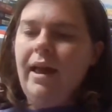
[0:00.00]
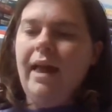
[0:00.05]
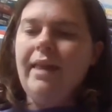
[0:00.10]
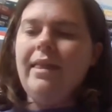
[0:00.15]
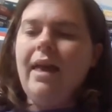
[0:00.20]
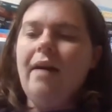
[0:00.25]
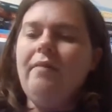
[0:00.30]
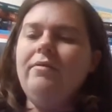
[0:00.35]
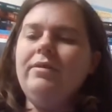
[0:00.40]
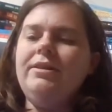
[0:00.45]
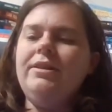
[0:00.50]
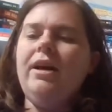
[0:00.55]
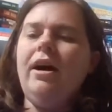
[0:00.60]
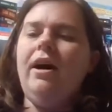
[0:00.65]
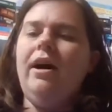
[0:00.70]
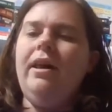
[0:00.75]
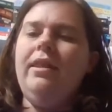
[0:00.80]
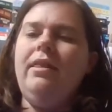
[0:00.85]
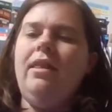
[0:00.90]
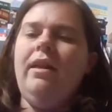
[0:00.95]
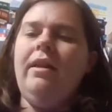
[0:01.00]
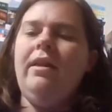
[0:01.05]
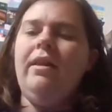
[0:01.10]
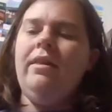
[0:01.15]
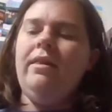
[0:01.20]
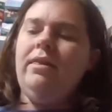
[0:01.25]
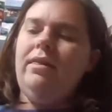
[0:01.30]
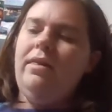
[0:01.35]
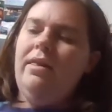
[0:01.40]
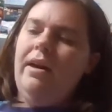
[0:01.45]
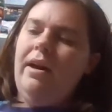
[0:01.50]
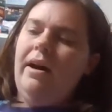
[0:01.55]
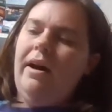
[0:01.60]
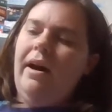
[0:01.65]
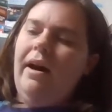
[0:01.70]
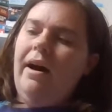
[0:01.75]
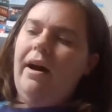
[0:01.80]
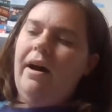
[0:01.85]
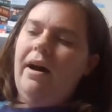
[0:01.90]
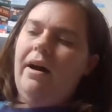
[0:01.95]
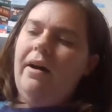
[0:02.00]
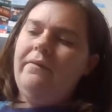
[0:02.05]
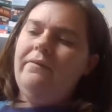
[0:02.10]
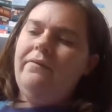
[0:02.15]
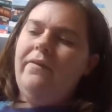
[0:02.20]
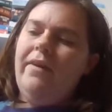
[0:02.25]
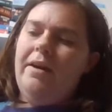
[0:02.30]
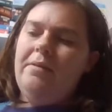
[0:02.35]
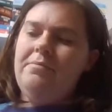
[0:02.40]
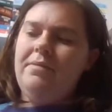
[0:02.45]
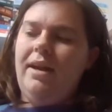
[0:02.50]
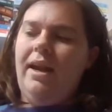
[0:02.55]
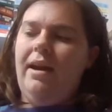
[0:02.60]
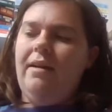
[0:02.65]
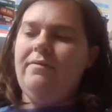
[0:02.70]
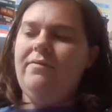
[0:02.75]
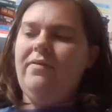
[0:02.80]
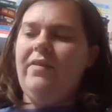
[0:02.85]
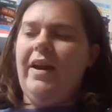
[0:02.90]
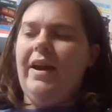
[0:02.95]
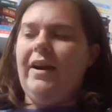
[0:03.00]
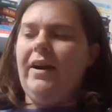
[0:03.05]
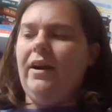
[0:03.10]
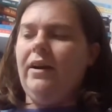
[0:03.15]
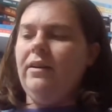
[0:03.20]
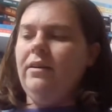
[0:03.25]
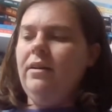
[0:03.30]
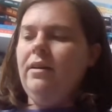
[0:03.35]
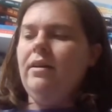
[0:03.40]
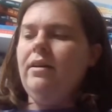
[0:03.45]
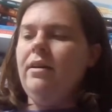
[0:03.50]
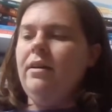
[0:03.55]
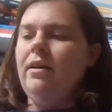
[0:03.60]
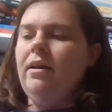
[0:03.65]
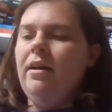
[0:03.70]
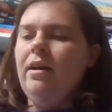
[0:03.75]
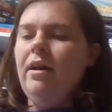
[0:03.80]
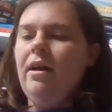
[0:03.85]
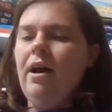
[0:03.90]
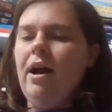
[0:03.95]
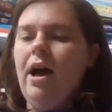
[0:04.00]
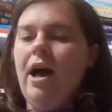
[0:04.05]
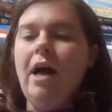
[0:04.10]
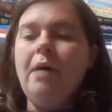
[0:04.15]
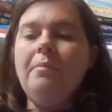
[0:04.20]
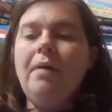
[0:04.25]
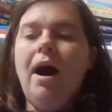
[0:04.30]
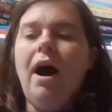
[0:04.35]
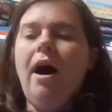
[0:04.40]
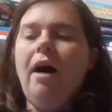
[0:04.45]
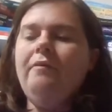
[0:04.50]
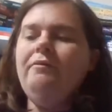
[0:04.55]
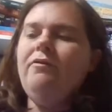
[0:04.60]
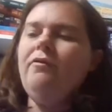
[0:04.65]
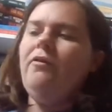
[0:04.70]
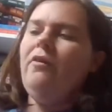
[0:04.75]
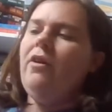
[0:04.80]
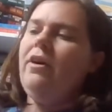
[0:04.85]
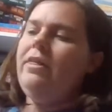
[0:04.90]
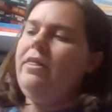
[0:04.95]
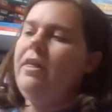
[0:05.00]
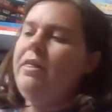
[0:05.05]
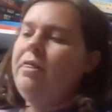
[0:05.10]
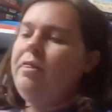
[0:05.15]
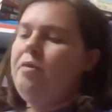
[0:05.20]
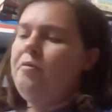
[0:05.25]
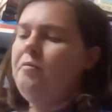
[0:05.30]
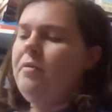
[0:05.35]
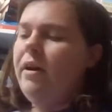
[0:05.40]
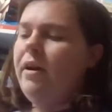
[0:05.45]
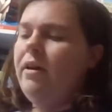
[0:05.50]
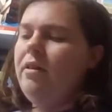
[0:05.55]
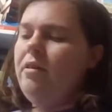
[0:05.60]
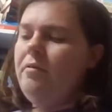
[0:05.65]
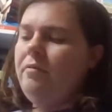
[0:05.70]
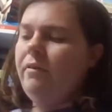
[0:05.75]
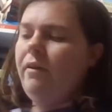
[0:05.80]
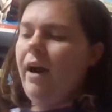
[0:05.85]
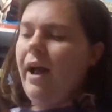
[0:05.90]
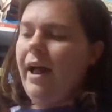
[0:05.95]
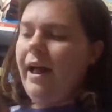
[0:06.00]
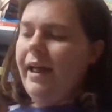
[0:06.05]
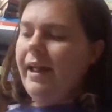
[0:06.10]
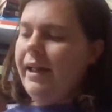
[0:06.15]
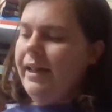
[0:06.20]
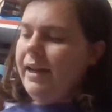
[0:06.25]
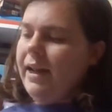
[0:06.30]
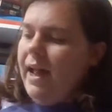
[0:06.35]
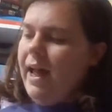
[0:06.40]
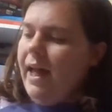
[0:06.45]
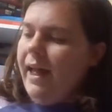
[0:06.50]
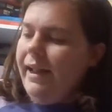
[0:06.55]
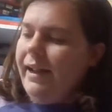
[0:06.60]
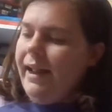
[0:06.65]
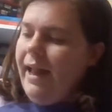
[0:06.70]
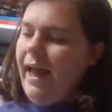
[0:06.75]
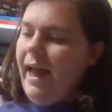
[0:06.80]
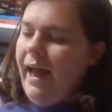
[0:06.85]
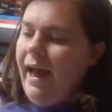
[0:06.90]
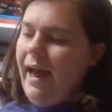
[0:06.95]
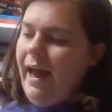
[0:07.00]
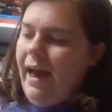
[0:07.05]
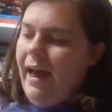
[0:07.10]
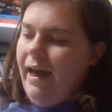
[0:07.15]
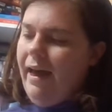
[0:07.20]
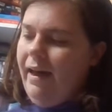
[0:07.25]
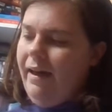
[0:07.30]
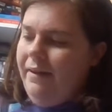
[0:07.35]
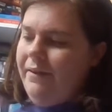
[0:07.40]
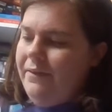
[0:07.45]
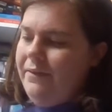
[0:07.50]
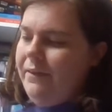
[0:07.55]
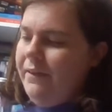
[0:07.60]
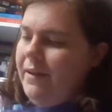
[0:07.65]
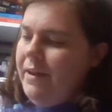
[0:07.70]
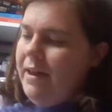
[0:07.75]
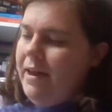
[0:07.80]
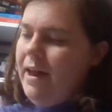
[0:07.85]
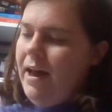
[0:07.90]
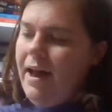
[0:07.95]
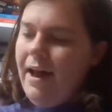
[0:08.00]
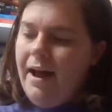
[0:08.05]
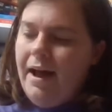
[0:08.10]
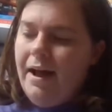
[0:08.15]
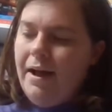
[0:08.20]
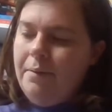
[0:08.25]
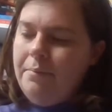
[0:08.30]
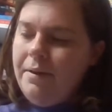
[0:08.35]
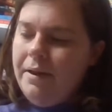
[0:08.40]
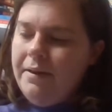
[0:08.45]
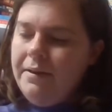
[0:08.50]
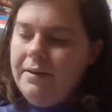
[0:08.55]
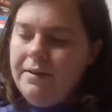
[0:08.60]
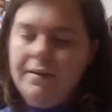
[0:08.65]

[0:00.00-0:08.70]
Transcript: and that was on the um, Family Affair. Um, for the thrill ride, I have um,